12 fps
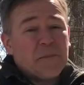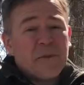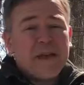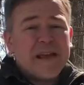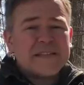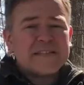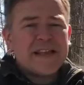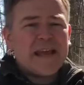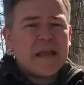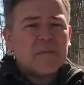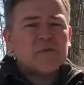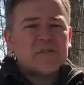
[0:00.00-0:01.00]
plants and
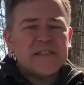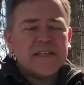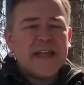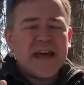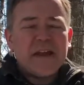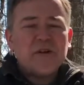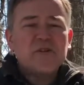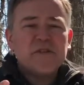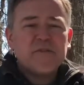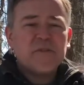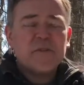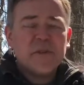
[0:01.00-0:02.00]
animals get energy
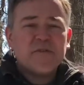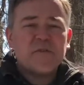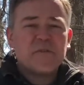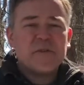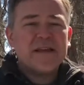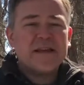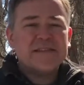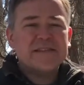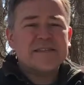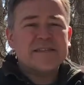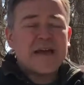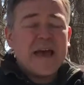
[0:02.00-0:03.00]
from different
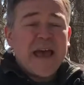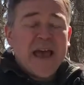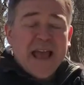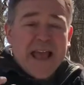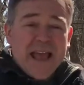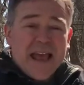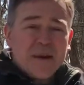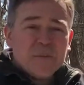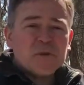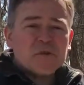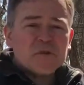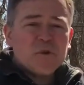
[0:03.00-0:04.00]
places.
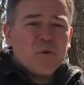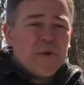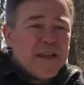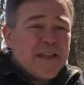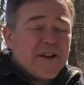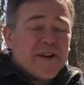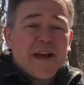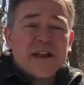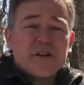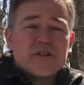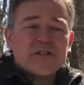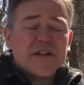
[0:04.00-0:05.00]
Animals, we get our
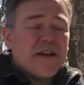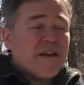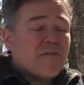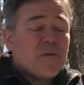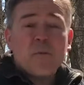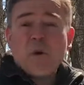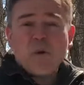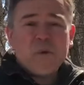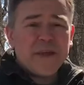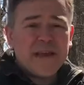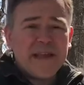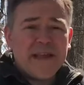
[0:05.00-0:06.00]
energy from what
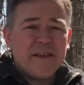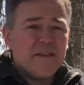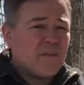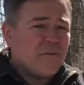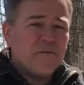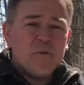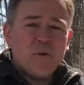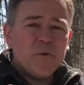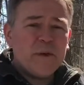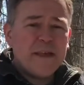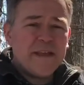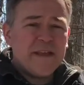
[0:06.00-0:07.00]
we eat. The food
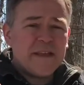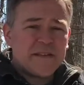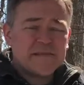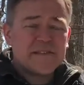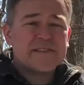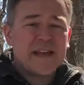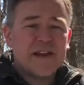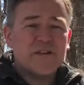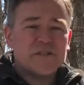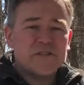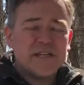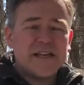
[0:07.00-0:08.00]
we eat gives us
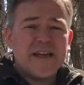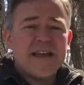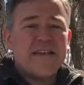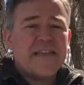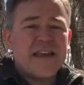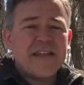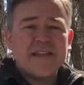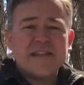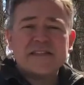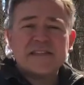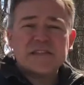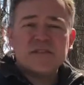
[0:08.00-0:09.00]
energy and that
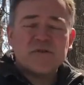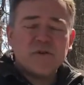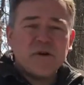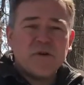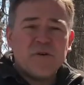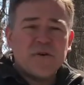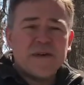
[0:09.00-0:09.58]
lets us grow.